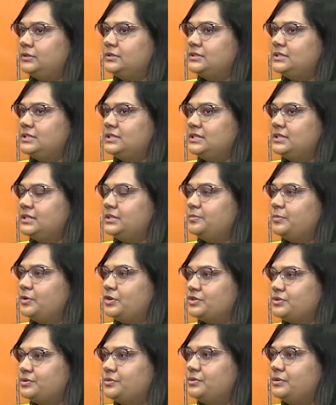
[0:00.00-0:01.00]
Sir, the
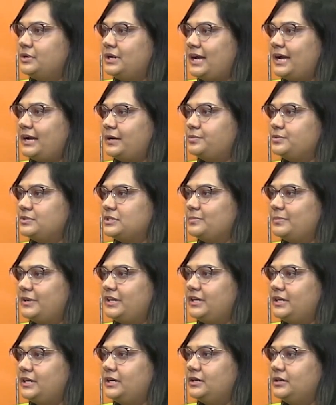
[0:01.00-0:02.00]
POSCO Act was
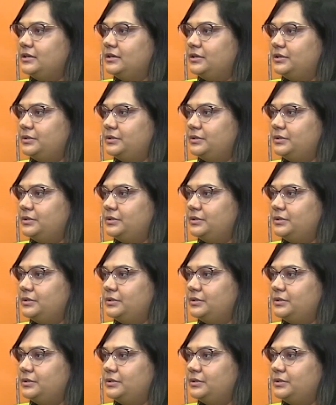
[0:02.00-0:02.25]
amended